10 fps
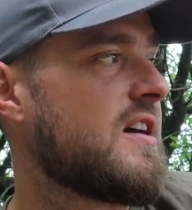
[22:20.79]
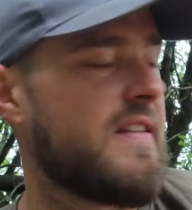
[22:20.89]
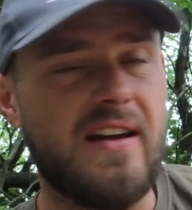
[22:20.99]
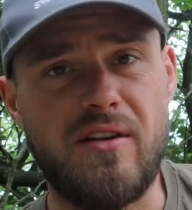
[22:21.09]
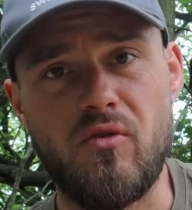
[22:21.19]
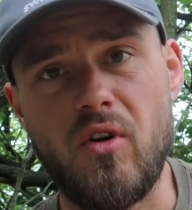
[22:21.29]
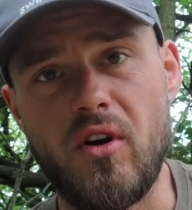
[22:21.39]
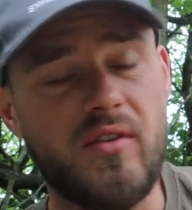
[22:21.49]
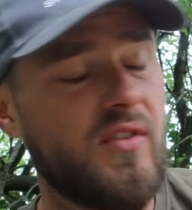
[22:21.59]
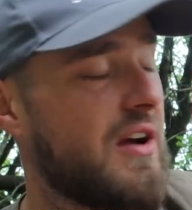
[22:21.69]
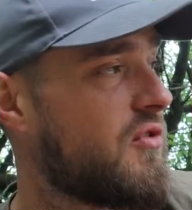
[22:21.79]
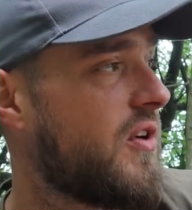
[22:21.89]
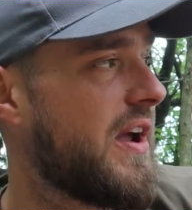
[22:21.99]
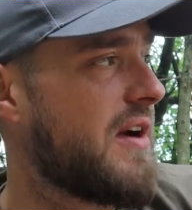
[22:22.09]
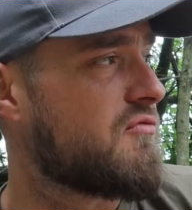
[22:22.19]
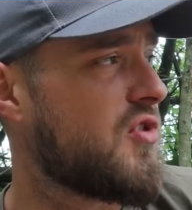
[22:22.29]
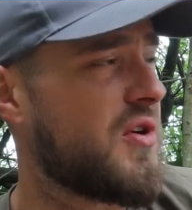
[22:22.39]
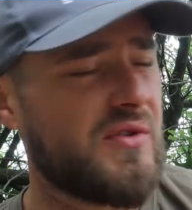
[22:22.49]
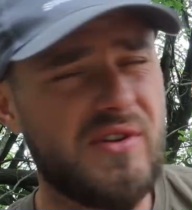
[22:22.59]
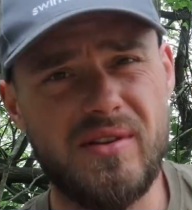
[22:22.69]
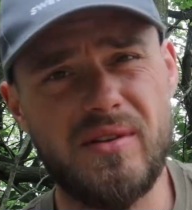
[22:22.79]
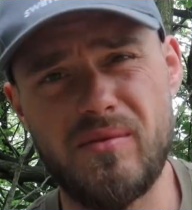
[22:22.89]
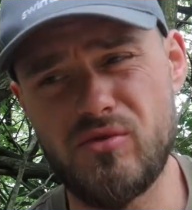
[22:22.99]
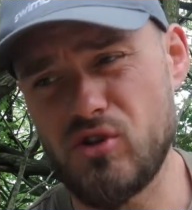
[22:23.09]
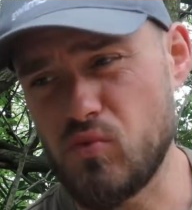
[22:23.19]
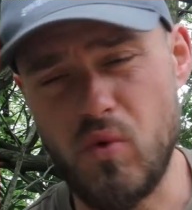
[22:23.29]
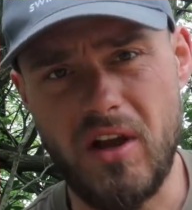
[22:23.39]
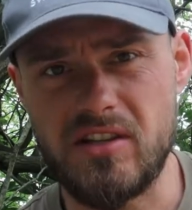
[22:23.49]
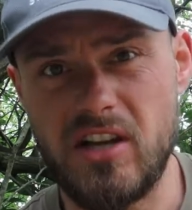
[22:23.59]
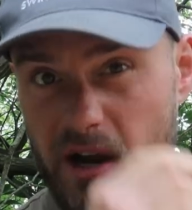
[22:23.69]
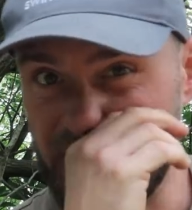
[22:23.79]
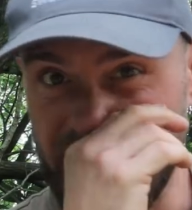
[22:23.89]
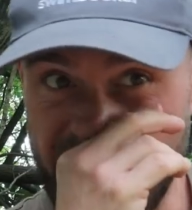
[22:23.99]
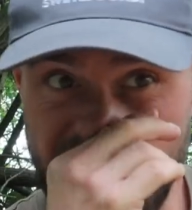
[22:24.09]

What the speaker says: And that rod, that right hand rod, just one toner,